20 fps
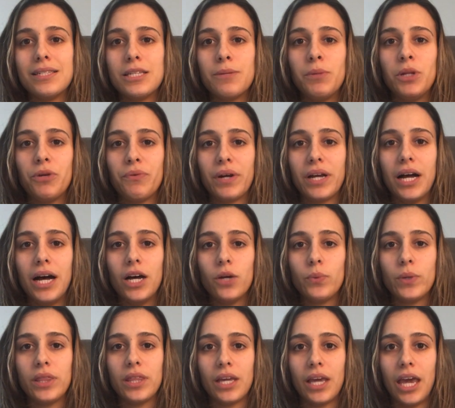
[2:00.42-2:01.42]
a similar regard
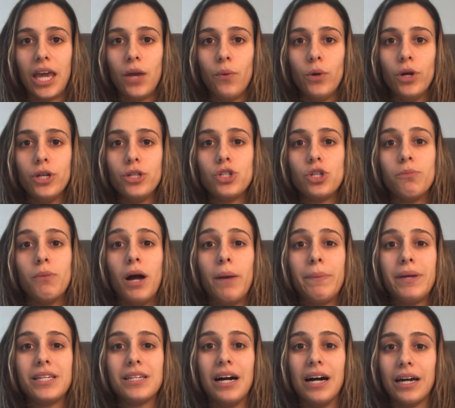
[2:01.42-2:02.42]
with the keywords, you
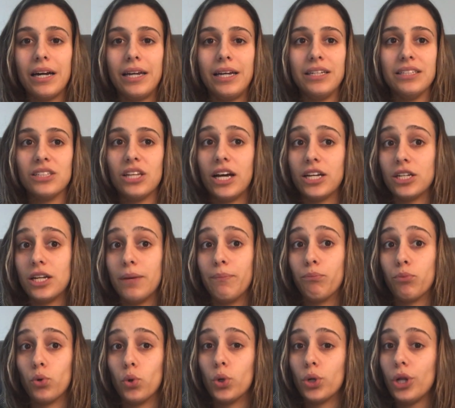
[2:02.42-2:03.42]
might be targeting a
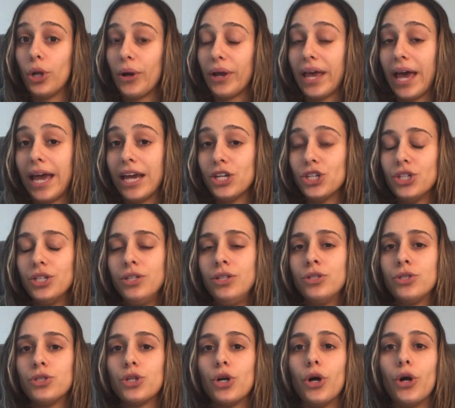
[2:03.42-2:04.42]
broad location.
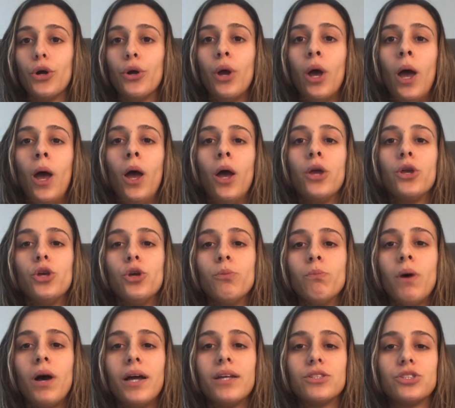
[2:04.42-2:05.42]
So you
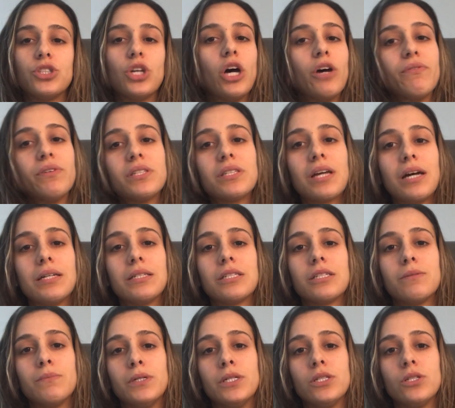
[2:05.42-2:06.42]
might service
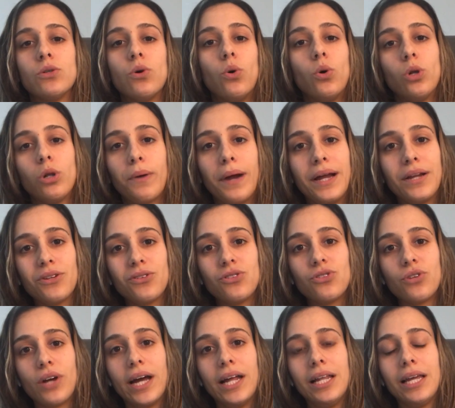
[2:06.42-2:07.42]
customers all around
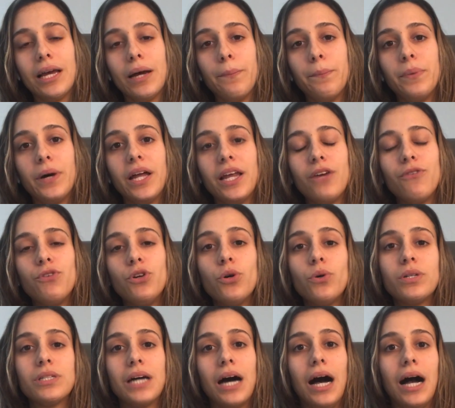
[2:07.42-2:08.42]
Australia, but if
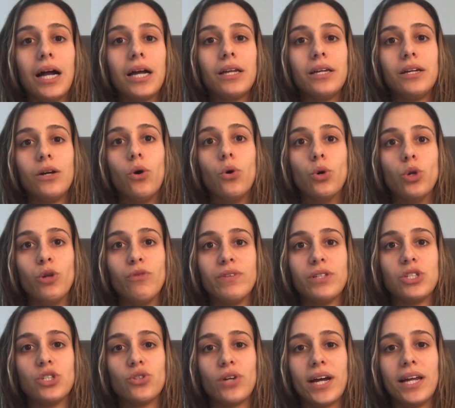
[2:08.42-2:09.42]
you're targeting all of
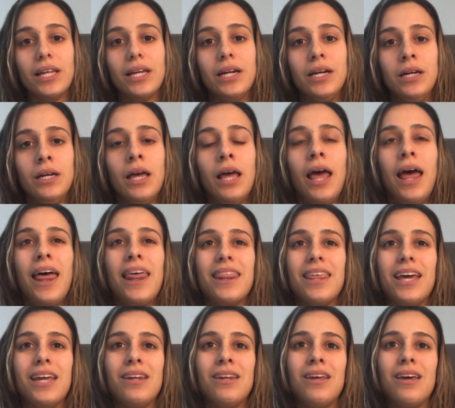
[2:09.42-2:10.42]
Australia,
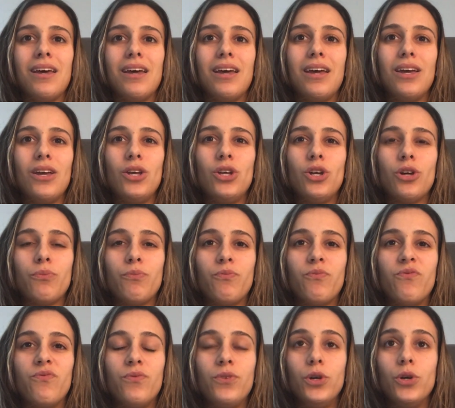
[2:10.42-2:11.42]
then
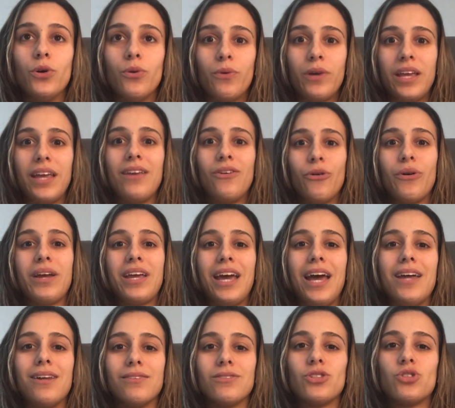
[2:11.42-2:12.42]
you're
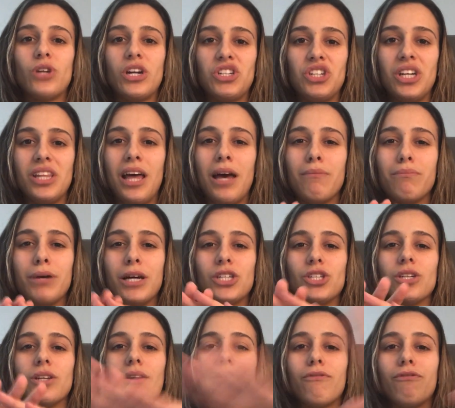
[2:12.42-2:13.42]
again stretching that
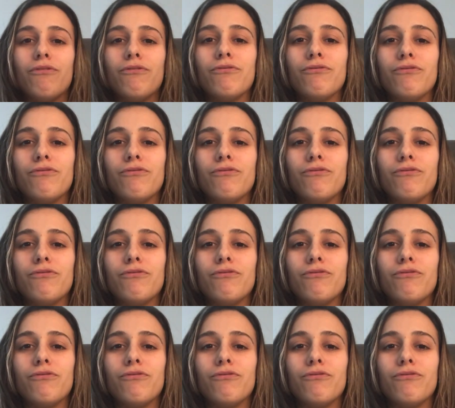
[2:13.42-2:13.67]
budget